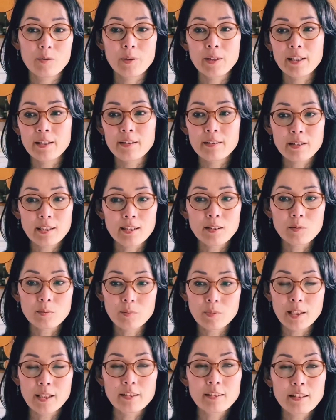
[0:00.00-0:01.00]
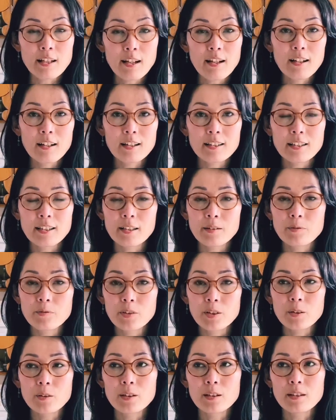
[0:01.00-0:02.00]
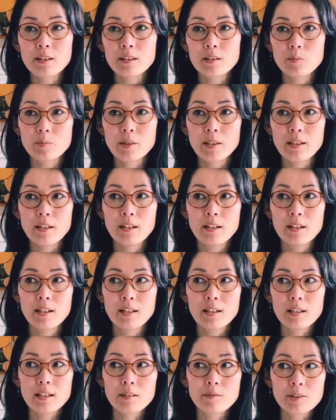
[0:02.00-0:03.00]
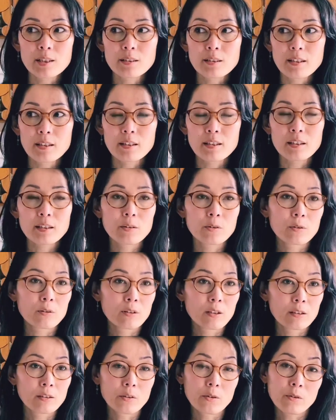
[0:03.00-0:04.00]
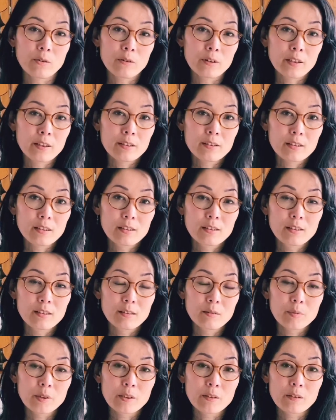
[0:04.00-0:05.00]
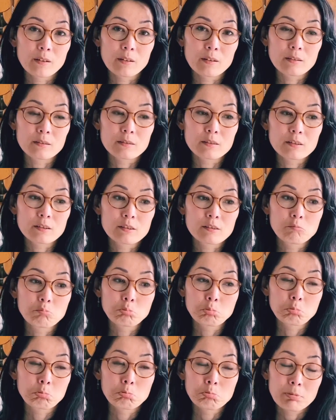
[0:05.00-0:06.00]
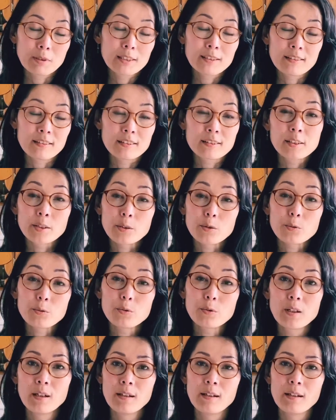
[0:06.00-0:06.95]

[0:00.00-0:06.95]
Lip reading: when I think of my dad, I feel a little bit irritated or annoyed because I just do.